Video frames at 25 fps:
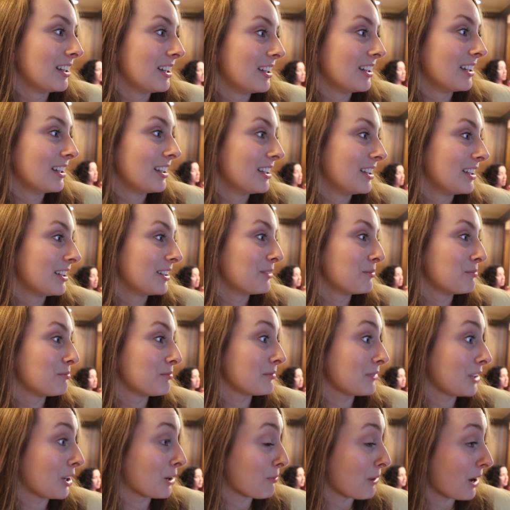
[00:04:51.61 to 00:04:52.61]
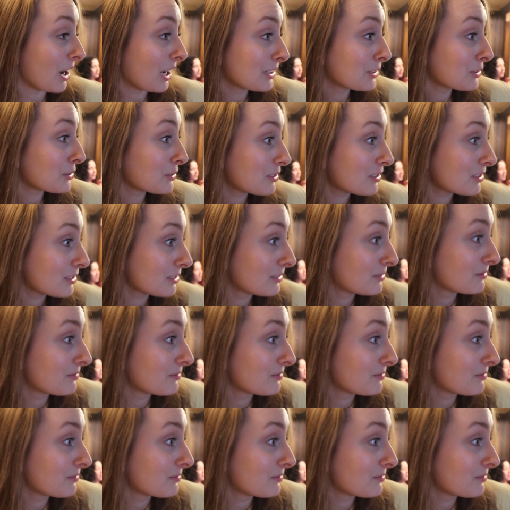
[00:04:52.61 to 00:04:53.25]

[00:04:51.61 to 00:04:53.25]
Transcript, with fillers: Your goggles. Your boggles?